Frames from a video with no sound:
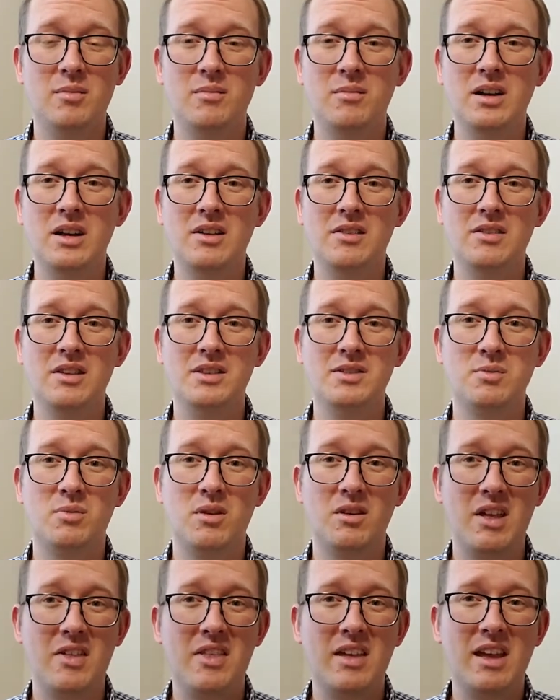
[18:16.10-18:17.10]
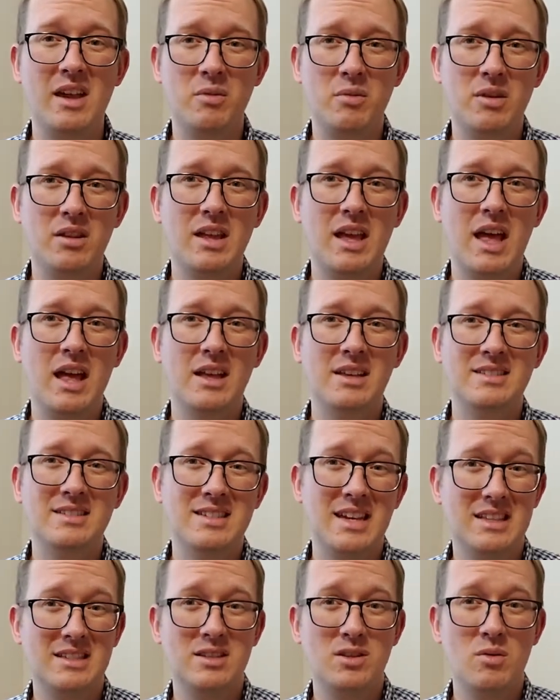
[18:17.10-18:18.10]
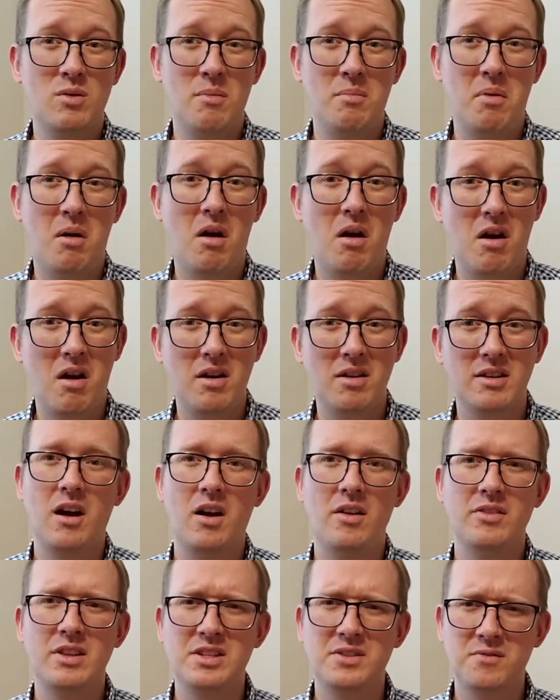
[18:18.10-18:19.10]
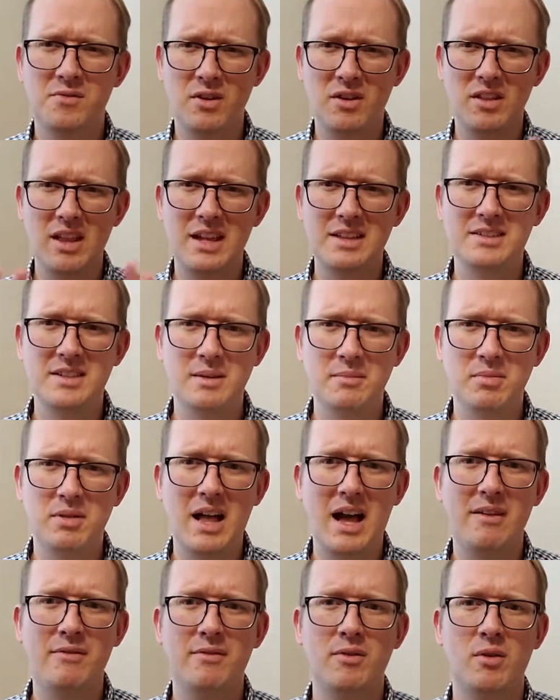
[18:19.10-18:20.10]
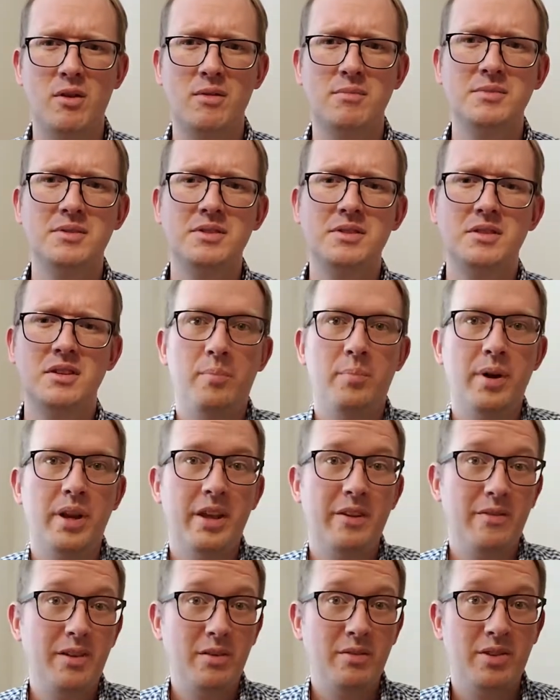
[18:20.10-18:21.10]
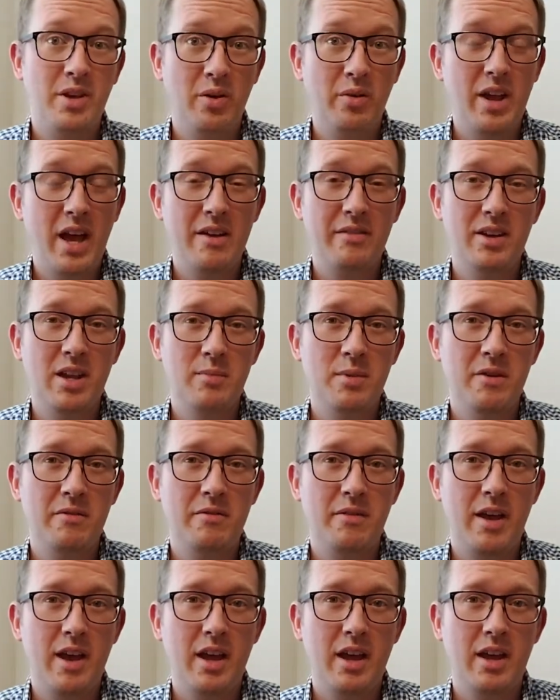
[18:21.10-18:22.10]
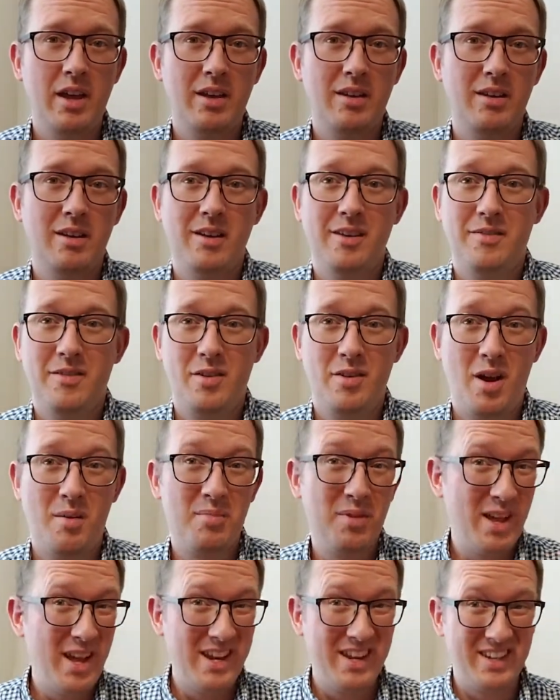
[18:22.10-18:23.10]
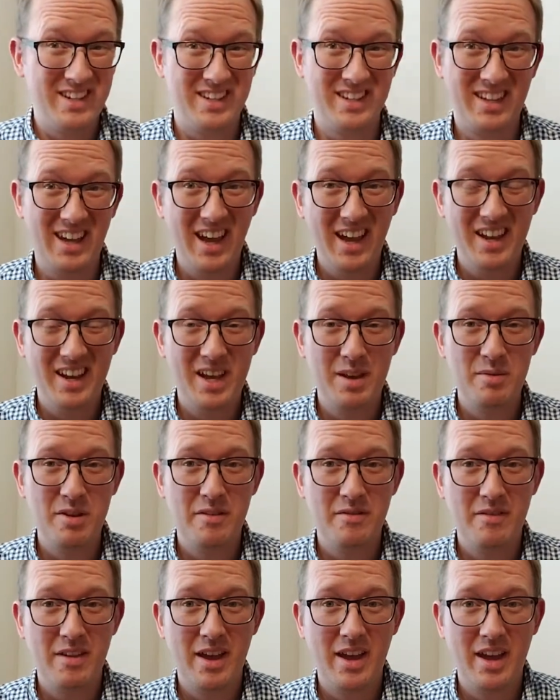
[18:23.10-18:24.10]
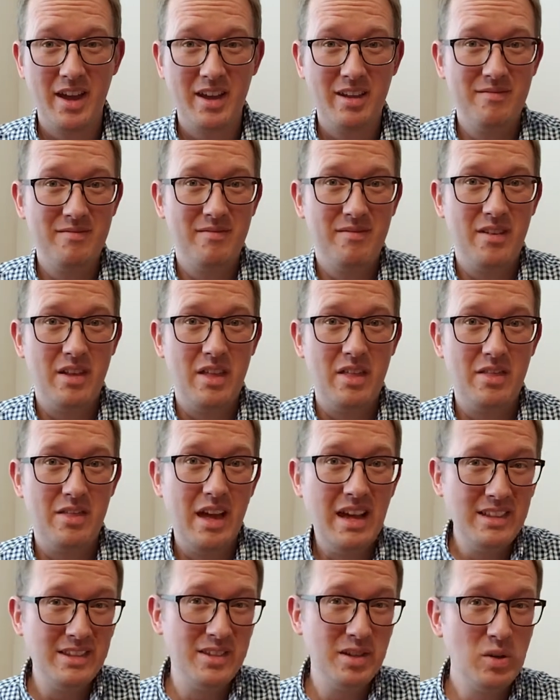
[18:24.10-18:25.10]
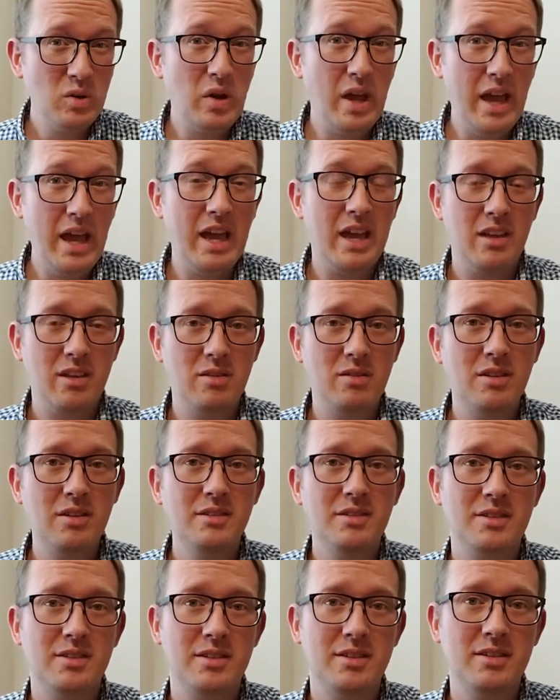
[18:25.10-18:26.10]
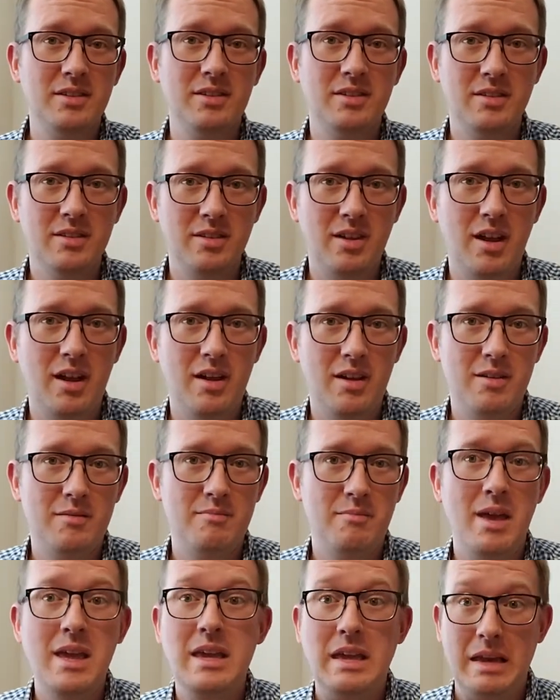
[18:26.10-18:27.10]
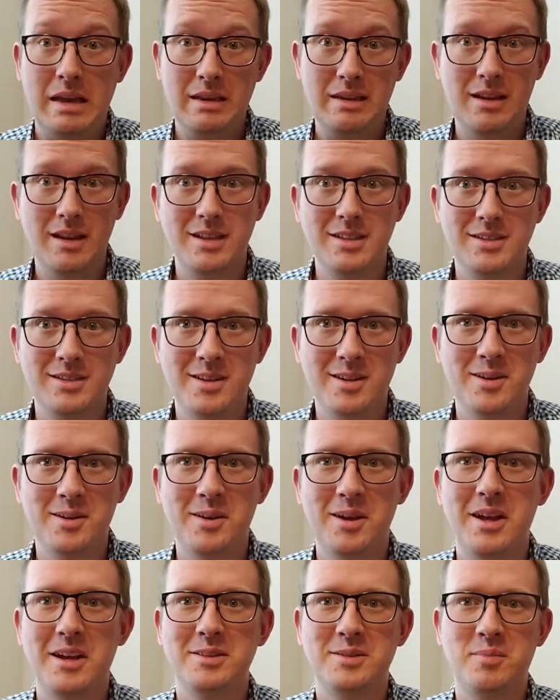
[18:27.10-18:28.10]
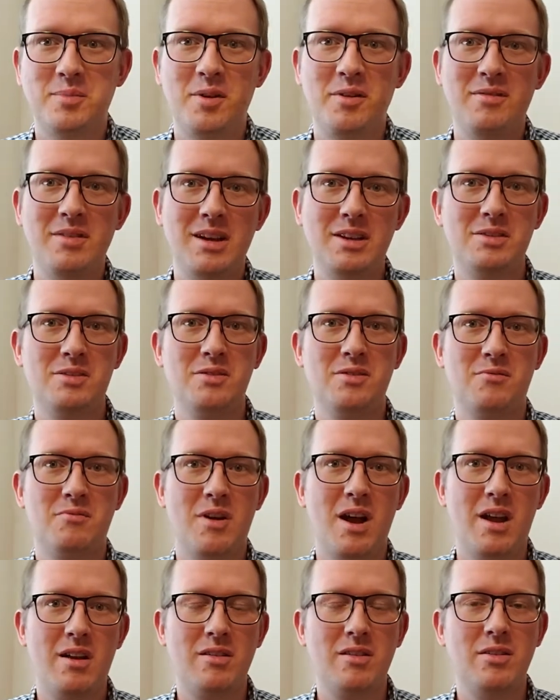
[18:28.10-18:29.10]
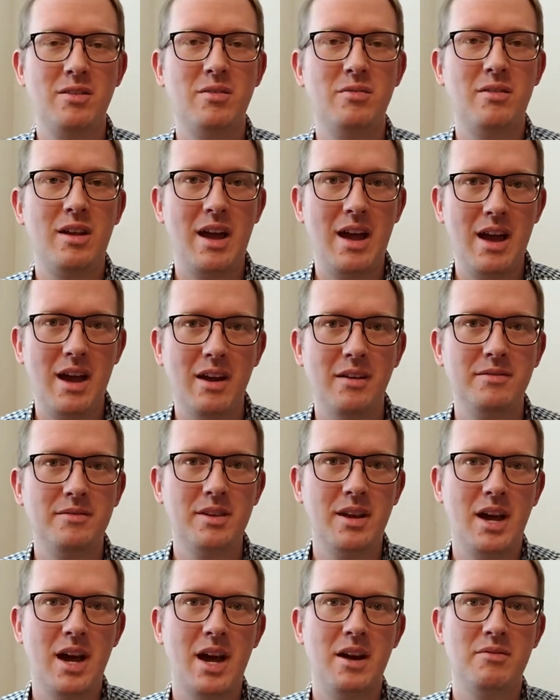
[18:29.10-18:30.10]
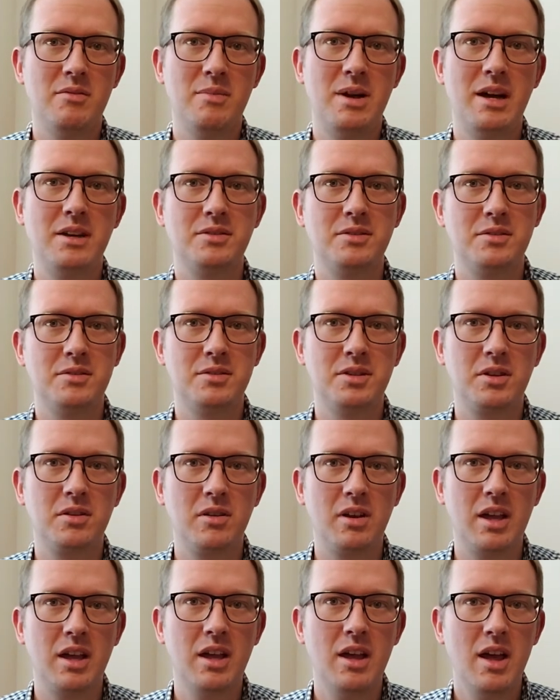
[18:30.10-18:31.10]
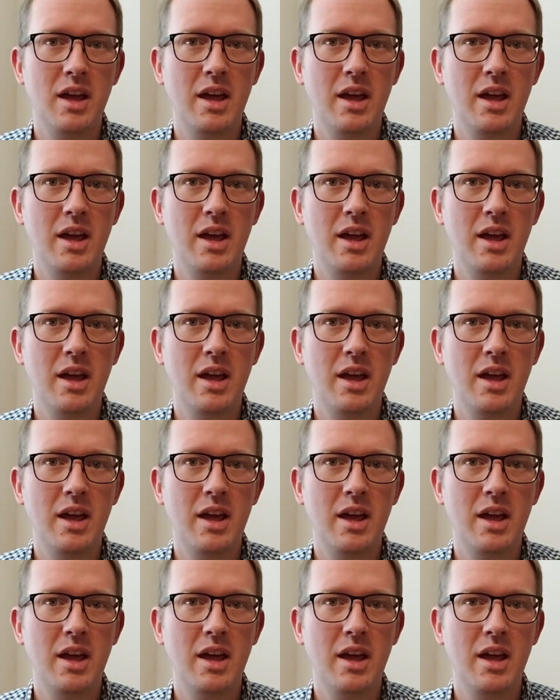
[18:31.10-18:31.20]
in this world. I think it really sets you apart on these freelancing platforms. But if you don't have an MFA, if you're not planning to get an MFA, that's okay. You can still make it as a professional writer. You don't have to have a master's degree.